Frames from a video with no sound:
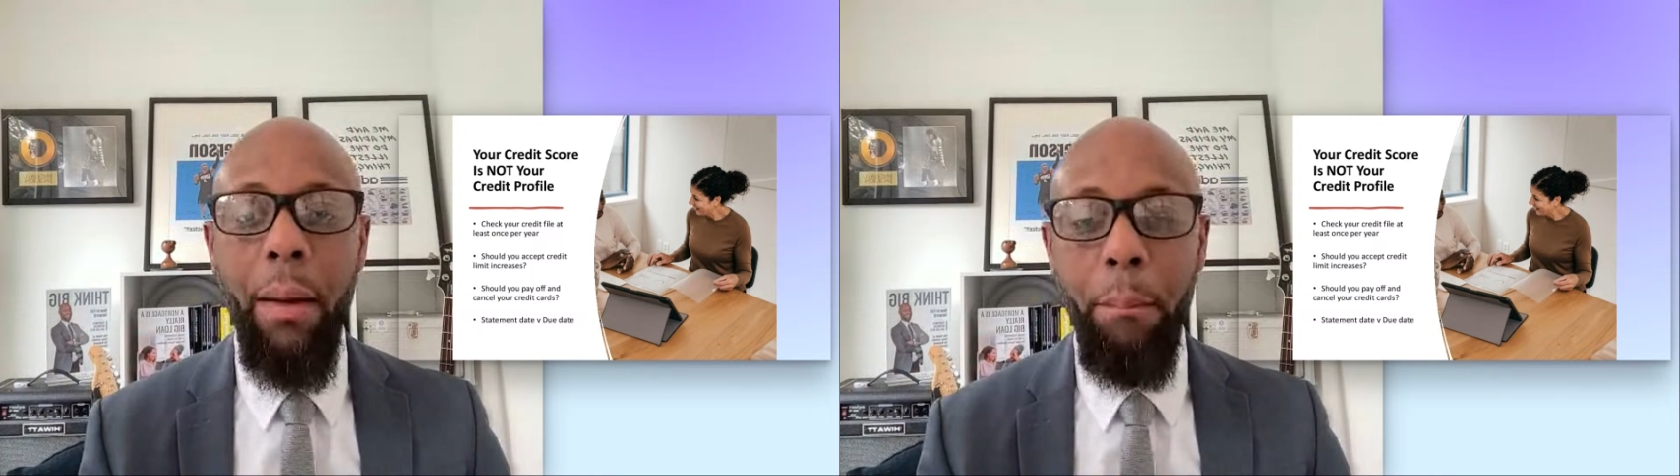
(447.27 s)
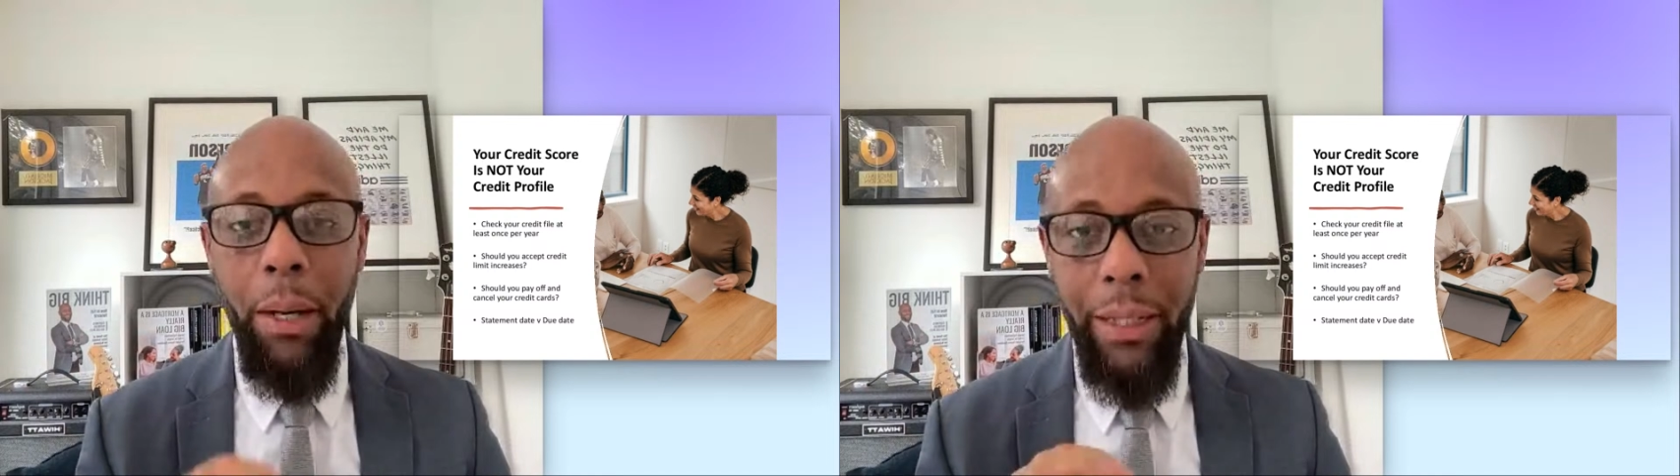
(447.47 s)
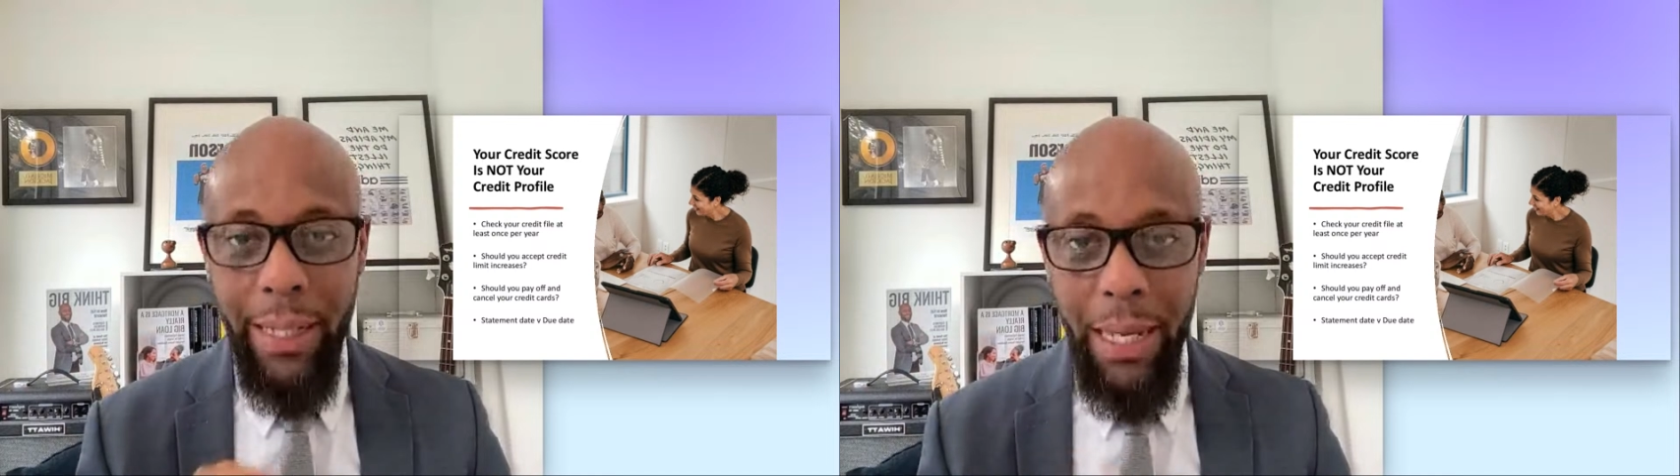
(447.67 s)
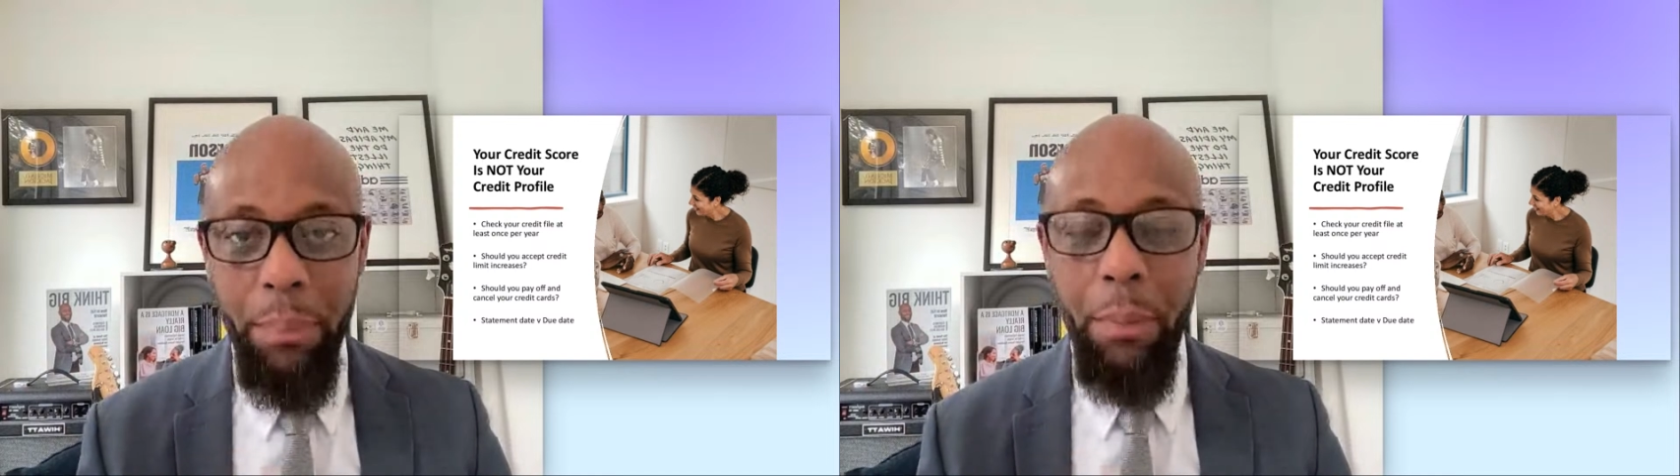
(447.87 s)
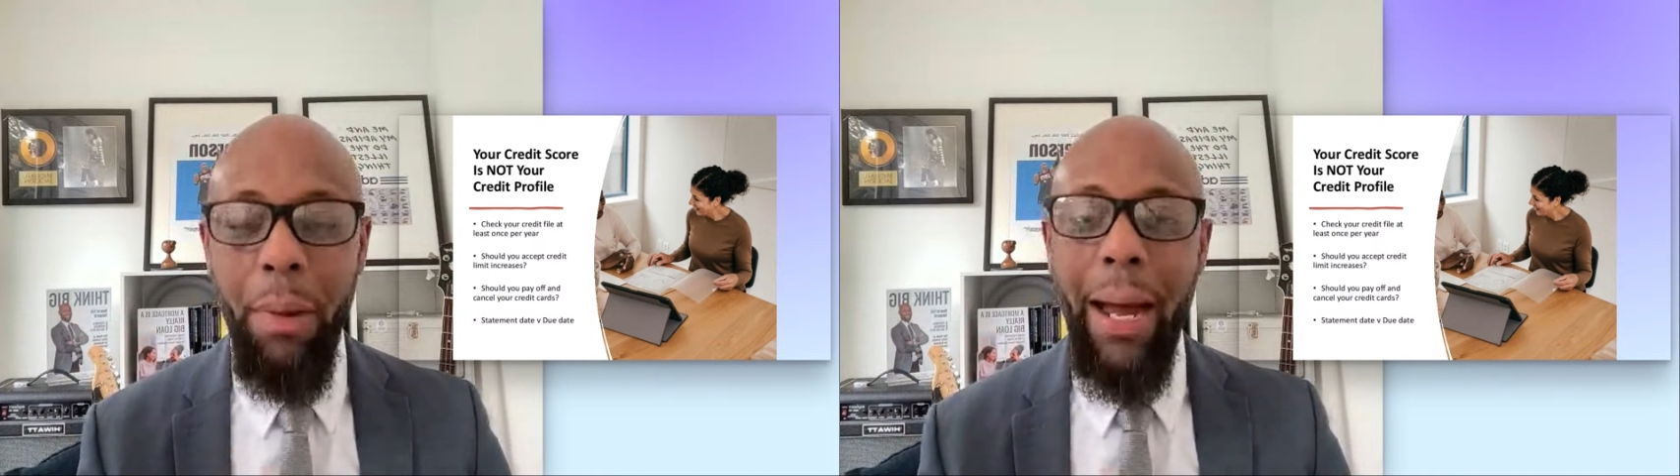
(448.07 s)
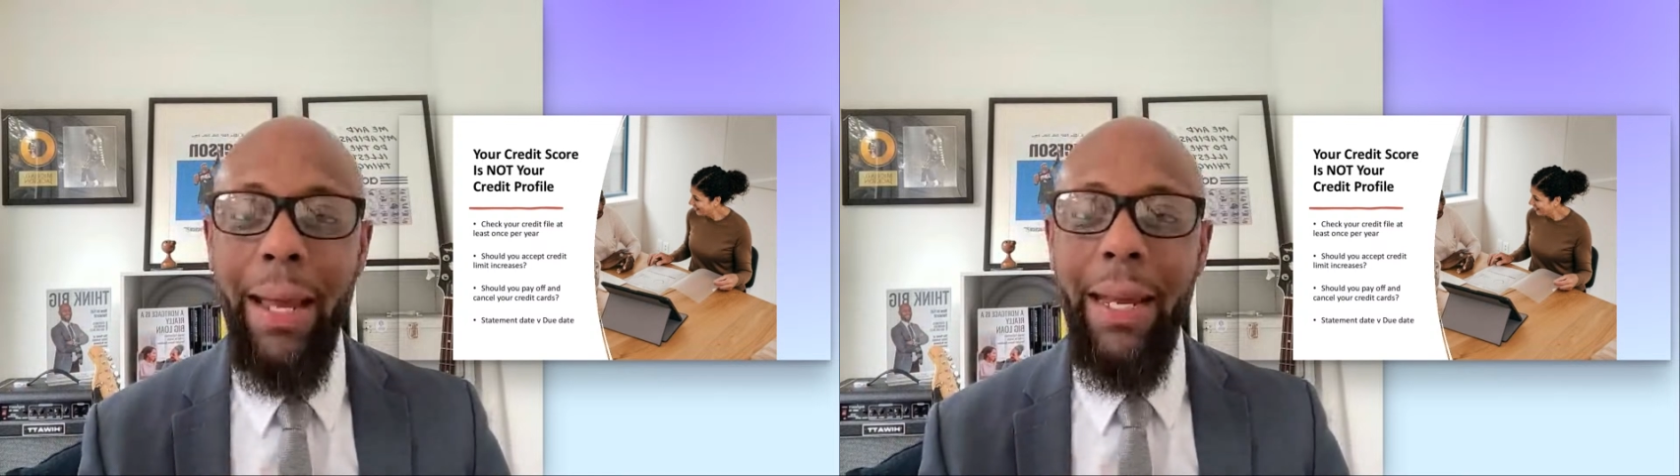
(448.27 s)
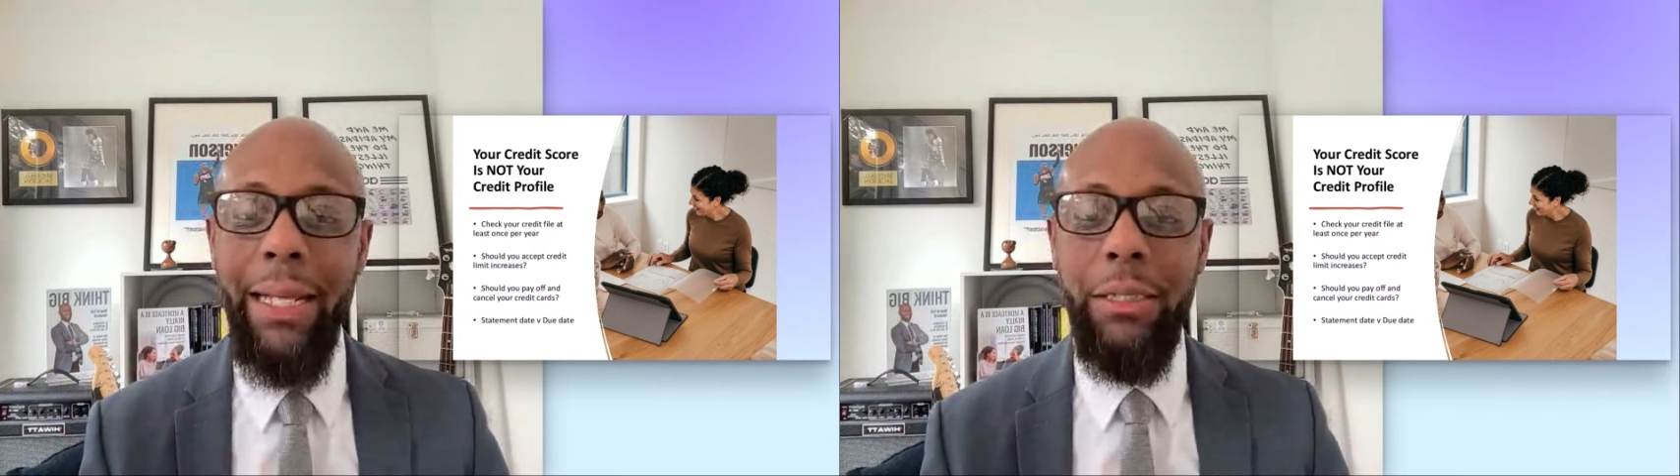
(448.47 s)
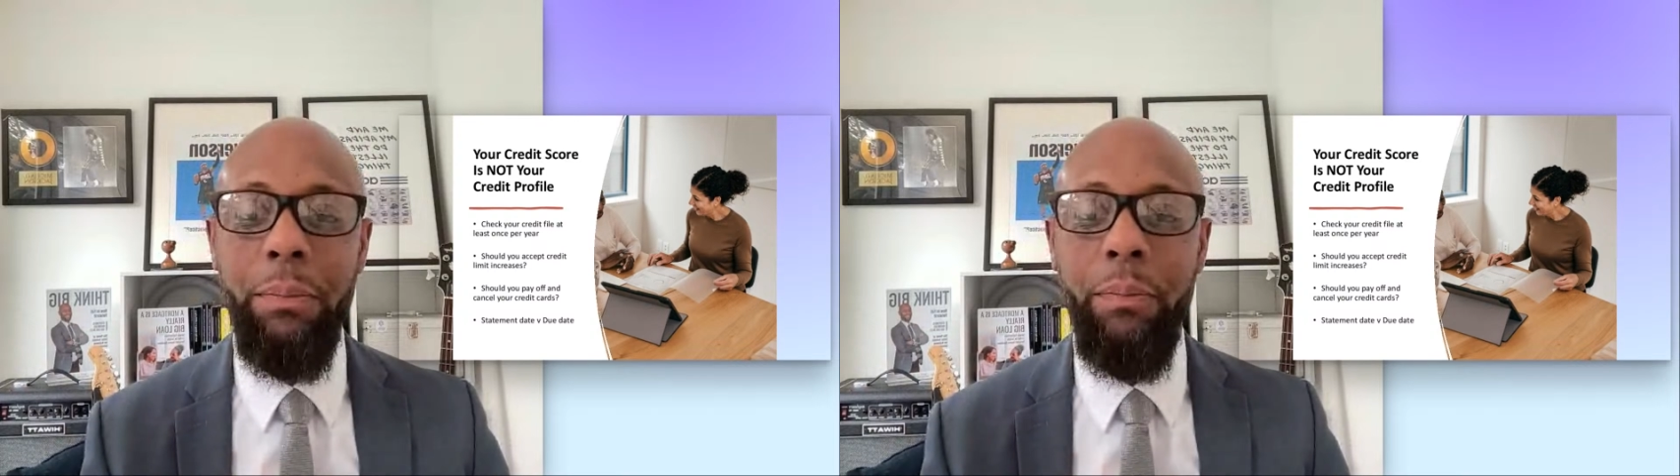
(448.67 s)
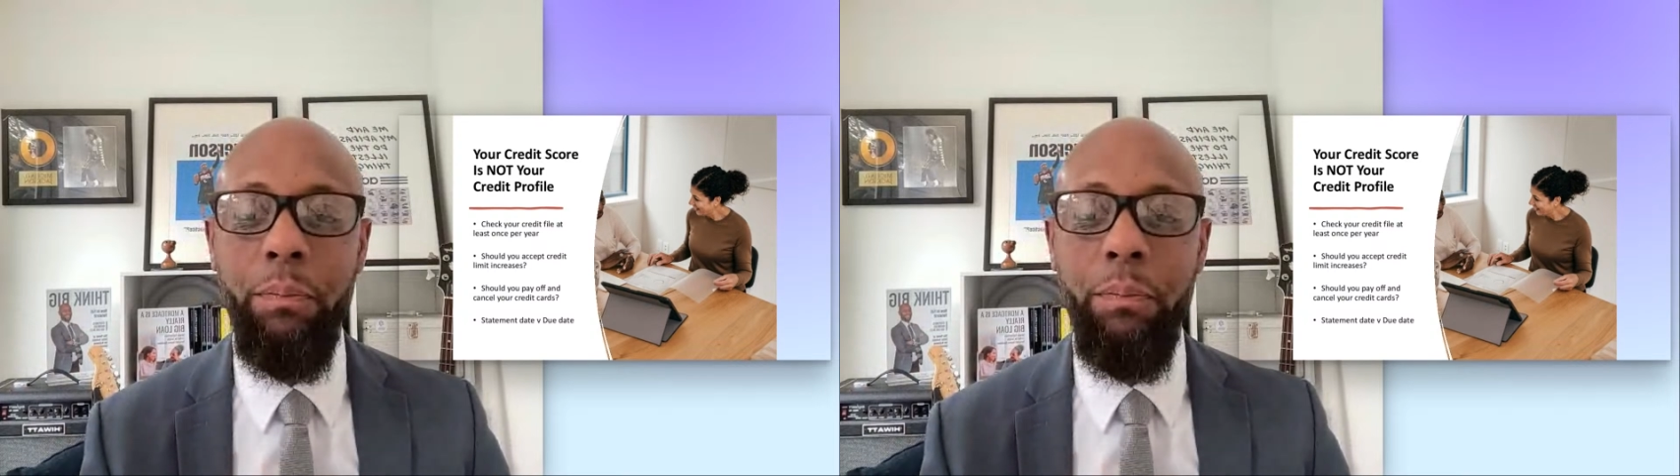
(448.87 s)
But keep in mind, it's